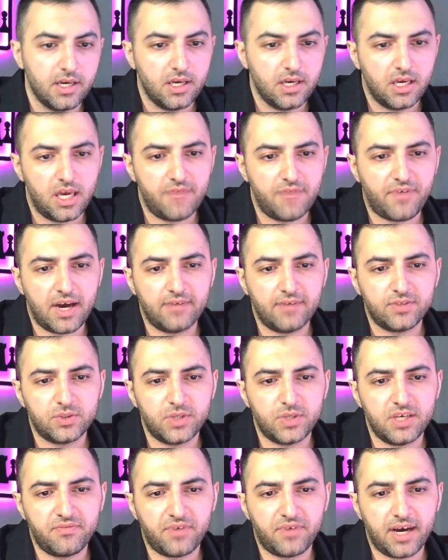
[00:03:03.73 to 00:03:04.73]
If after
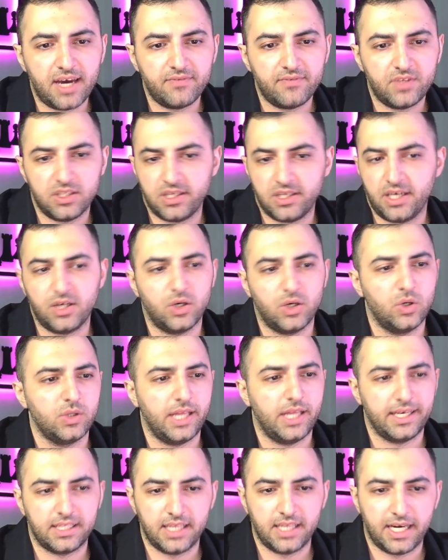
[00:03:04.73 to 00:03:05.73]
e5 did they go
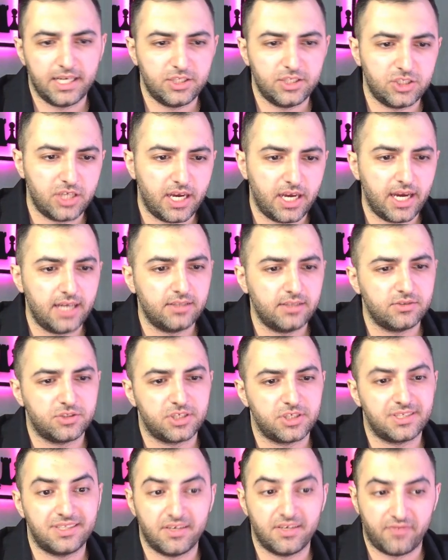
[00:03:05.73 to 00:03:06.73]
like knight g8,
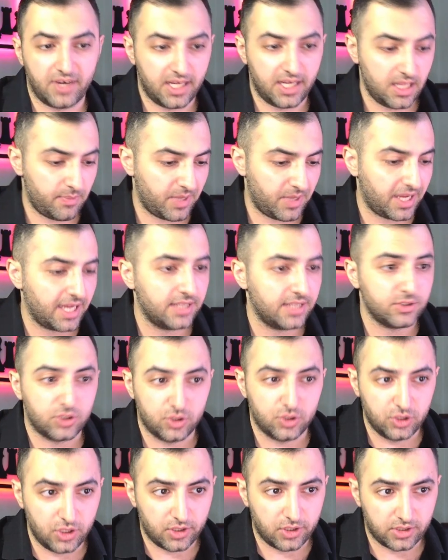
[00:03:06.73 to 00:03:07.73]
just develop. Again, do
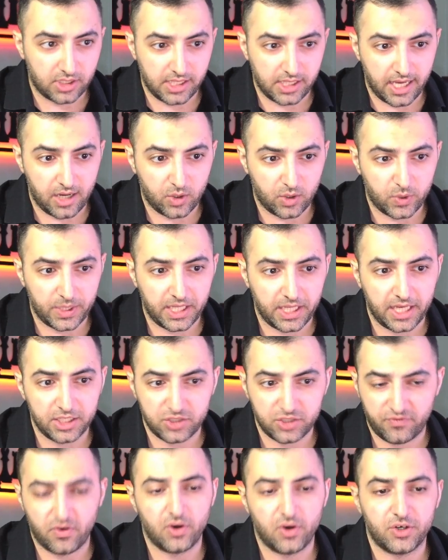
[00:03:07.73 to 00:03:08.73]
not allow queen
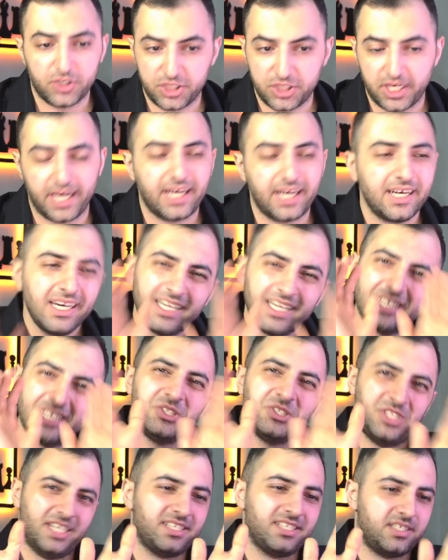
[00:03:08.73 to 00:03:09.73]
h4 check,
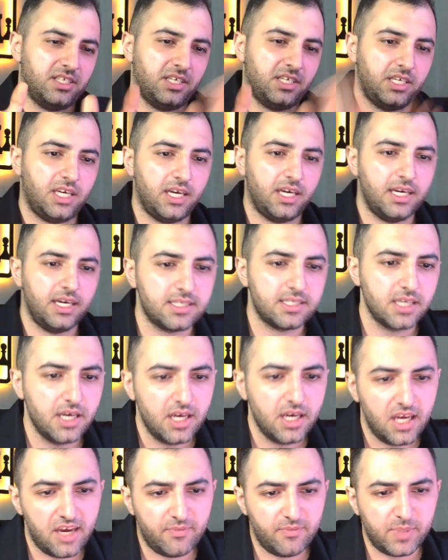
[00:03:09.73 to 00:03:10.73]
just in case.
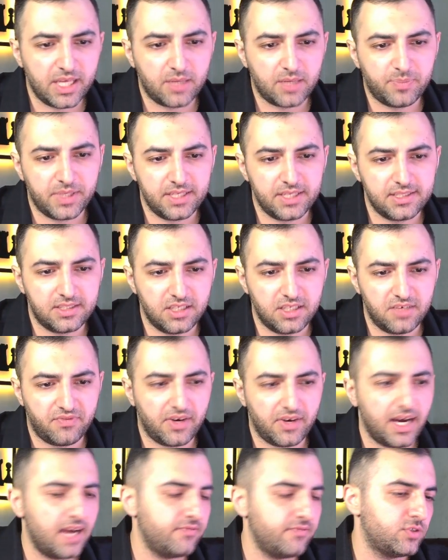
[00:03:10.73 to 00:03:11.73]
If Black plays
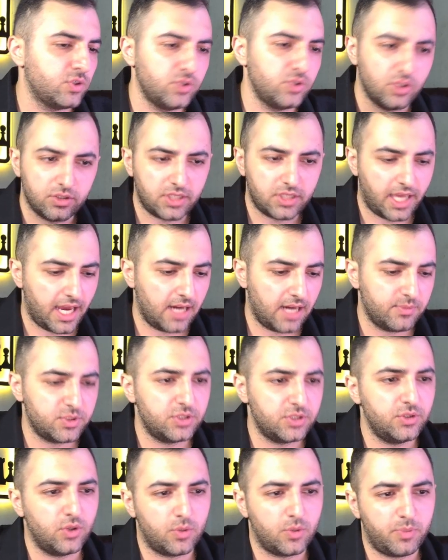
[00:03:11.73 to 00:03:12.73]
d5, do not capture.
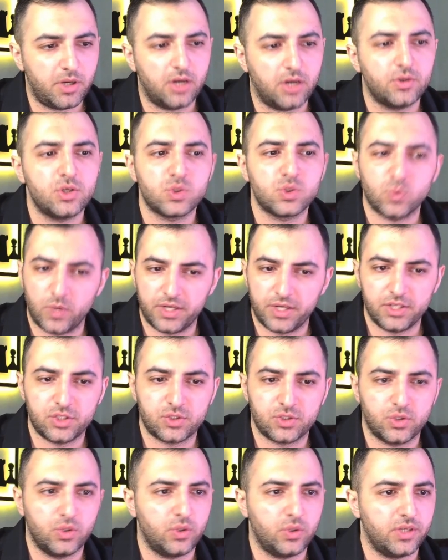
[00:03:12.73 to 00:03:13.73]
Your pawn is very
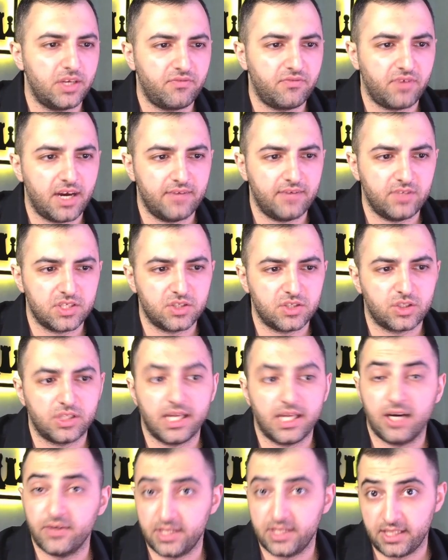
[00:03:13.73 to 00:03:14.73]
strong on e5, doesn't
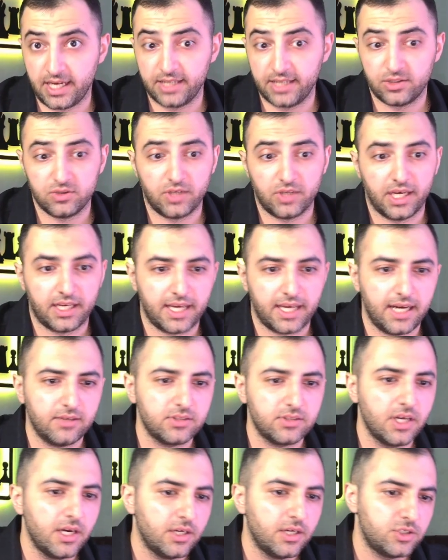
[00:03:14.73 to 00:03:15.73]
allow the knight to get out.
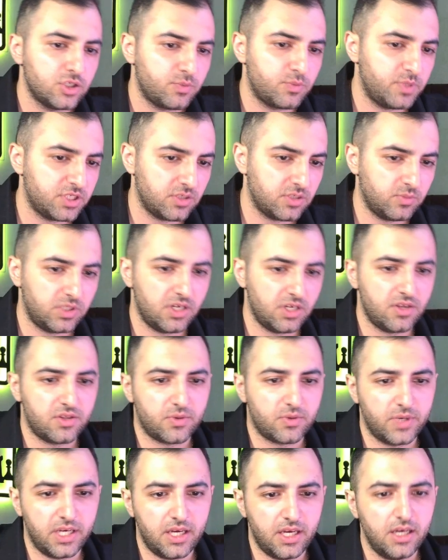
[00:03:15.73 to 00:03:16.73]
Just bishop
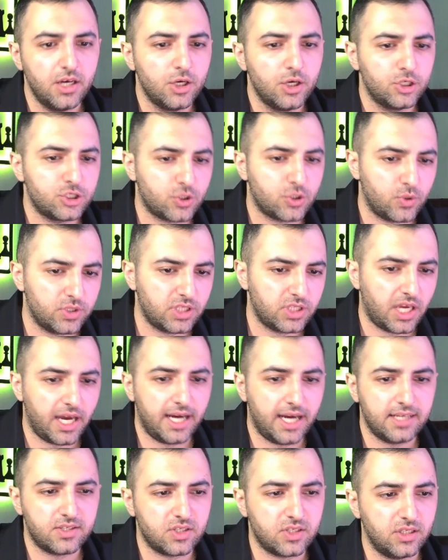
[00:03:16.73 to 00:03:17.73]
d3, short
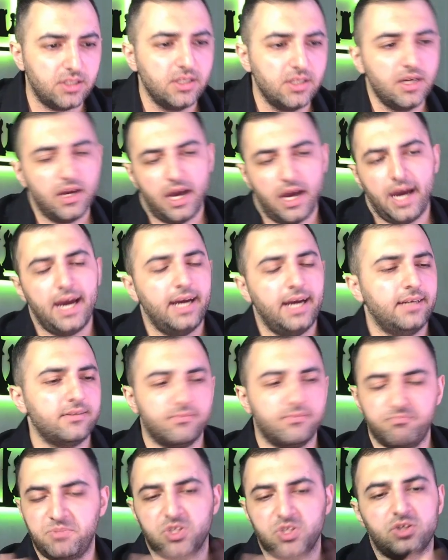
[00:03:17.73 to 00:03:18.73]
castle. And
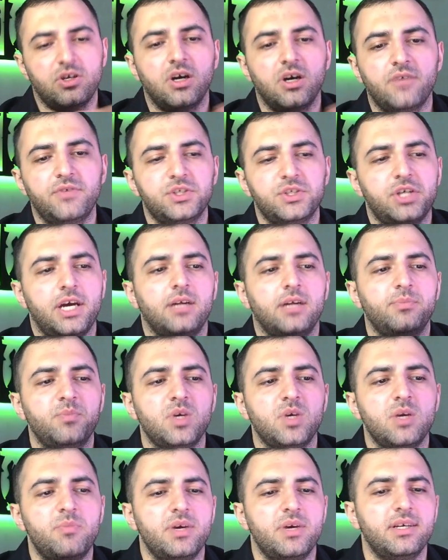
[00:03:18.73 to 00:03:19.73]
the Stockfish helped me
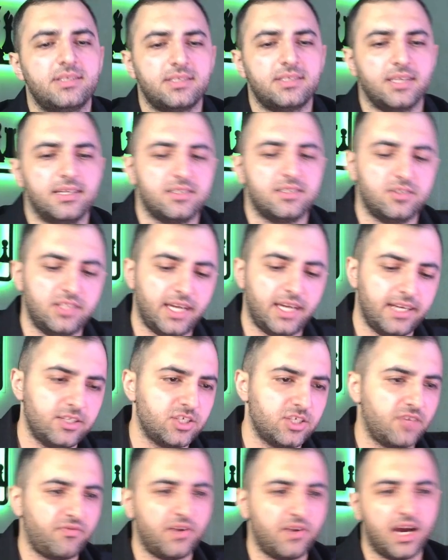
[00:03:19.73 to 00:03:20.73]
a bit, says knight
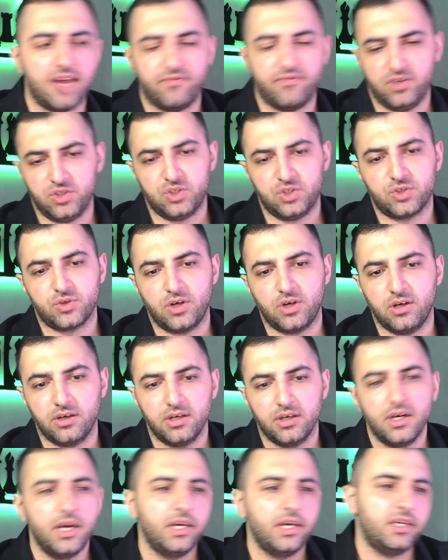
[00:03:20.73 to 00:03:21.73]
g5 is strong.
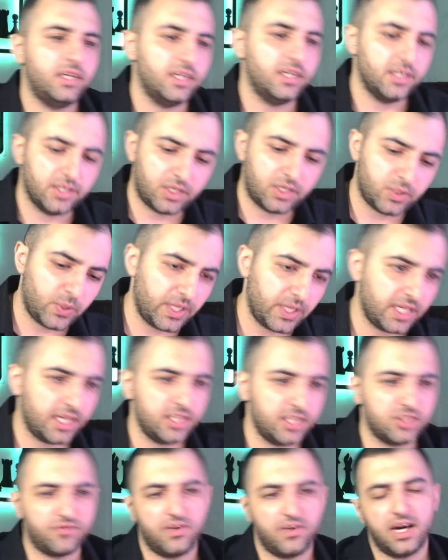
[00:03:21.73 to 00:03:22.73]
Here, queen
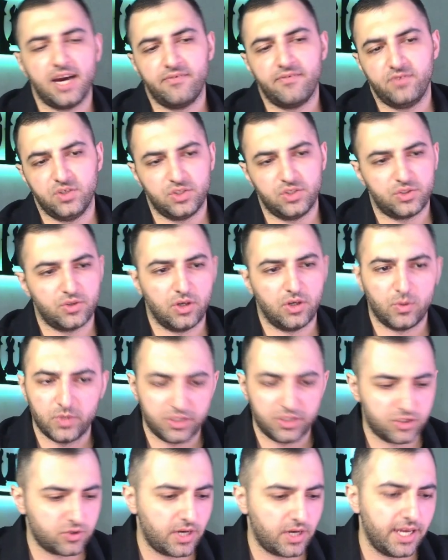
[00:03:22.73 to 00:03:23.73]
h5 is strong. We're
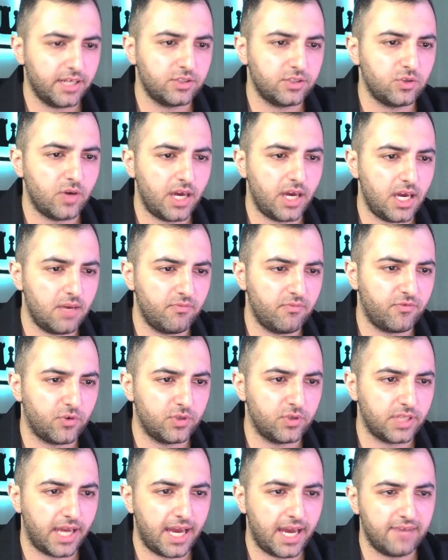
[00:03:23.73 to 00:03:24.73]
trying to aim for
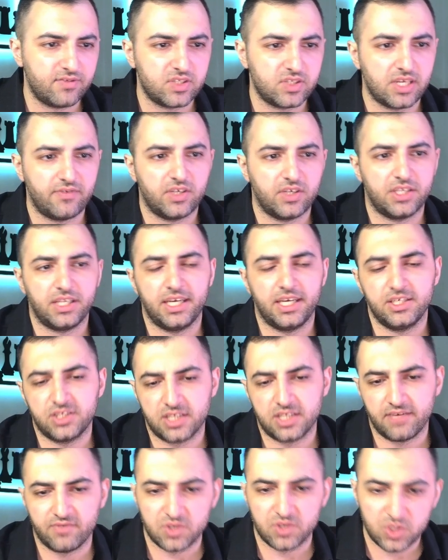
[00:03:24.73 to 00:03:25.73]
the f7 and
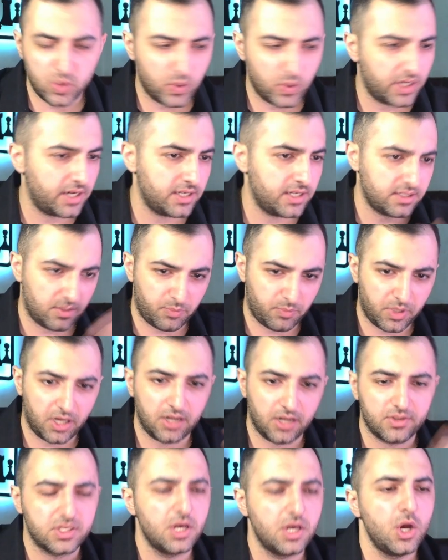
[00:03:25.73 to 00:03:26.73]
h7 squares, the
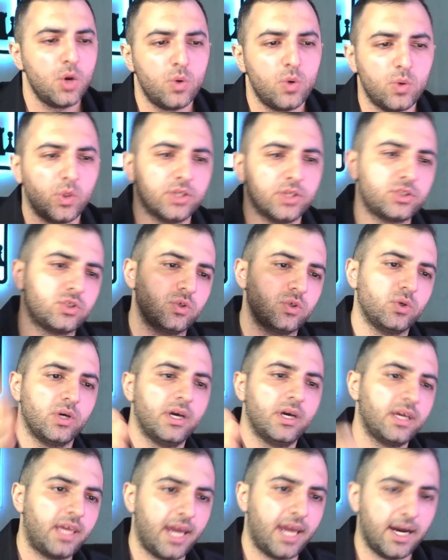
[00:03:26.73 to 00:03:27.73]
pawns. We want to
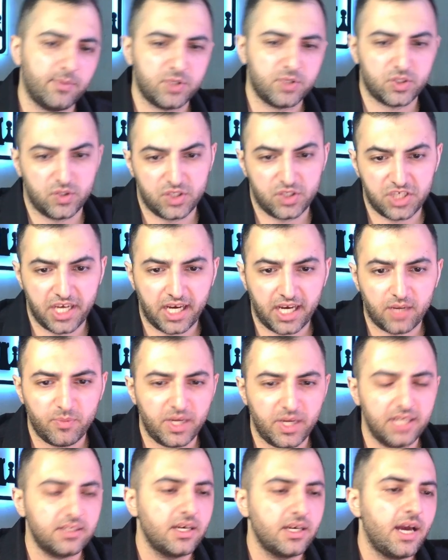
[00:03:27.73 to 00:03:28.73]
capture and
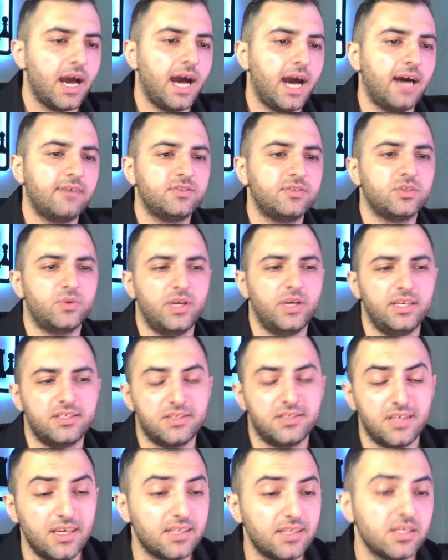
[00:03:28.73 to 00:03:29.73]
checkmate. After
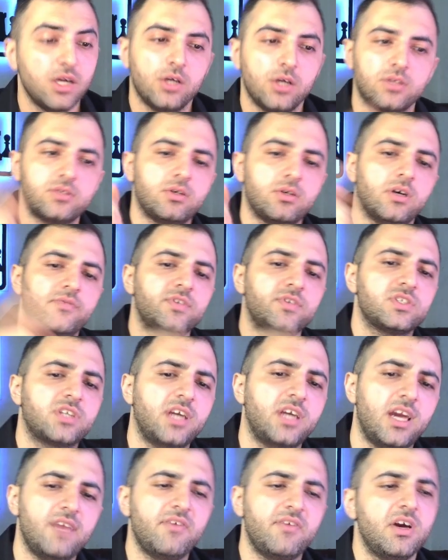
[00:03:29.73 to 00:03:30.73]
h6, Stockfish
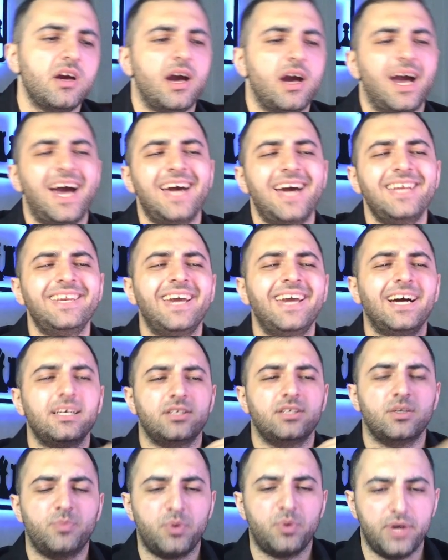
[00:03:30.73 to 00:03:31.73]
gave
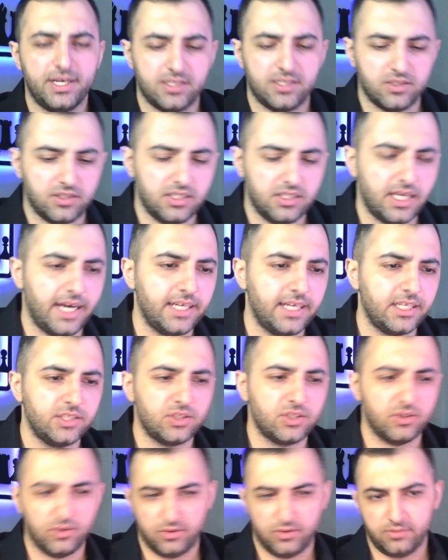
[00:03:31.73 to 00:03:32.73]
another present, knight
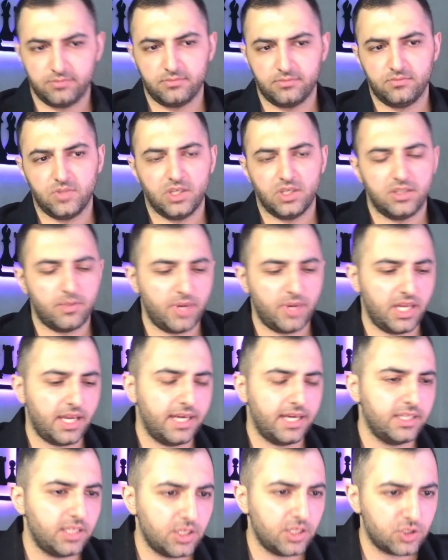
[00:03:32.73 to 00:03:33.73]
e2. The main
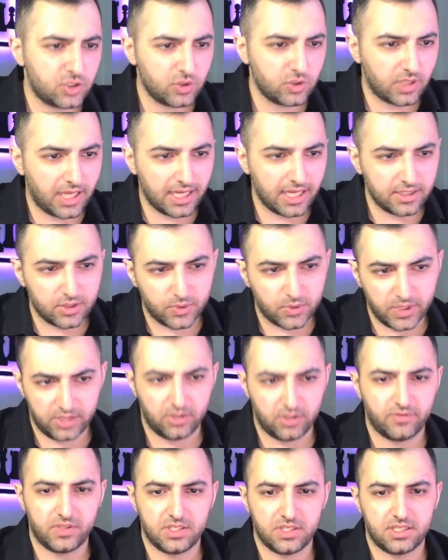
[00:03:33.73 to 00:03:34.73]
idea is to get rid
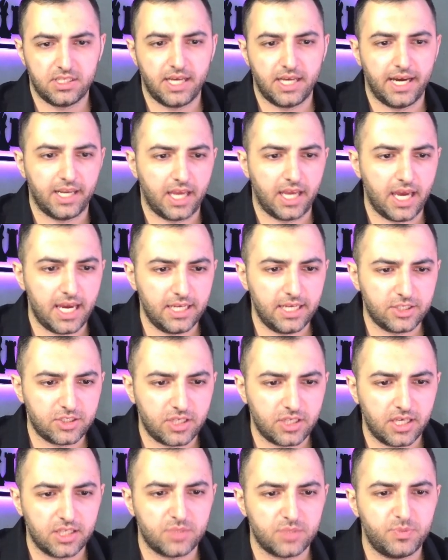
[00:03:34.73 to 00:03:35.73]
of this knight. H
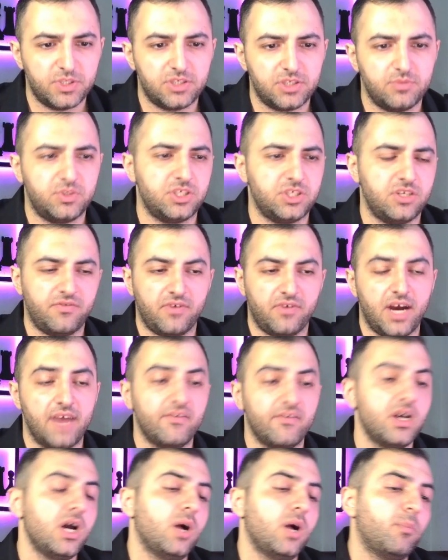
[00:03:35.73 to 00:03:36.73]
takes, bishop g5.
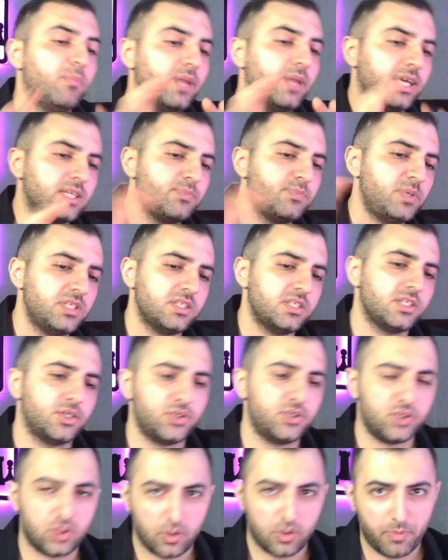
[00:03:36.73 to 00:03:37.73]
Black's pieces are
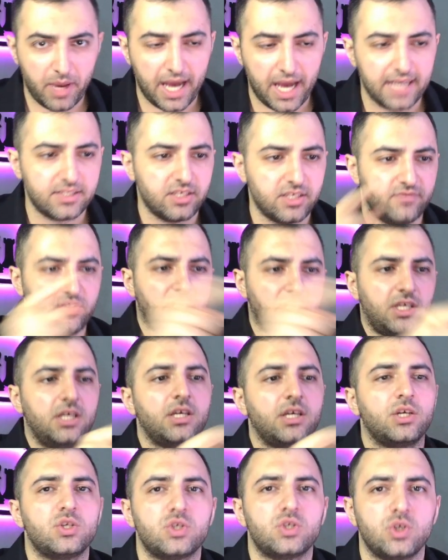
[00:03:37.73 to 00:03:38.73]
so passive, the king
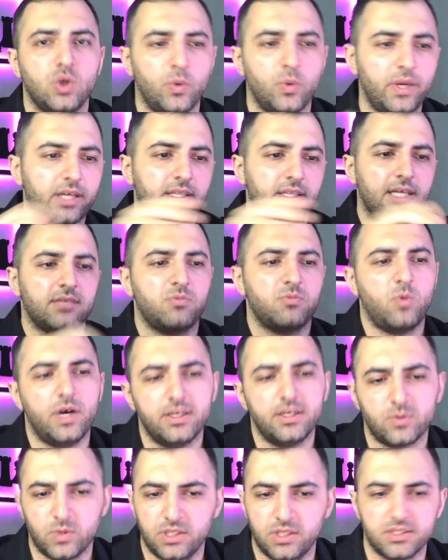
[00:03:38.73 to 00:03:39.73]
is so weak that white
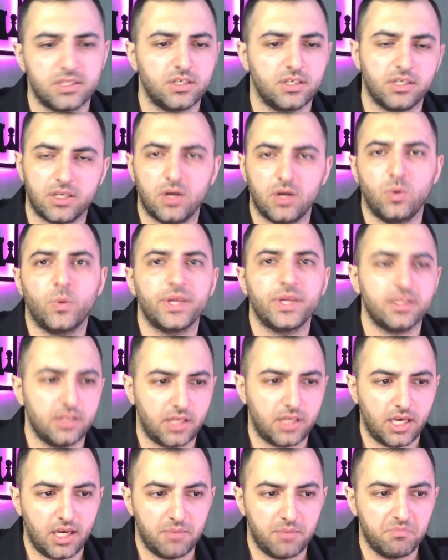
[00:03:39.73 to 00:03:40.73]
was gonna win the
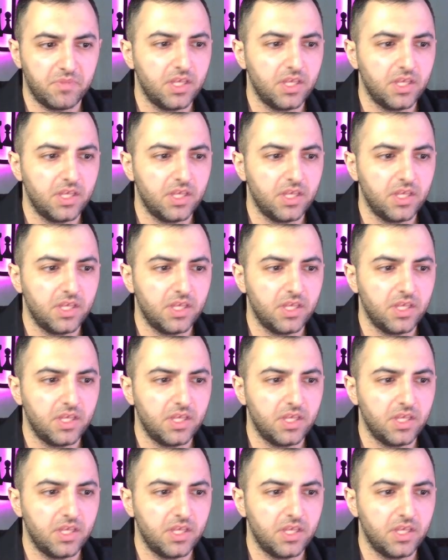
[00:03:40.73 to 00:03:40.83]
game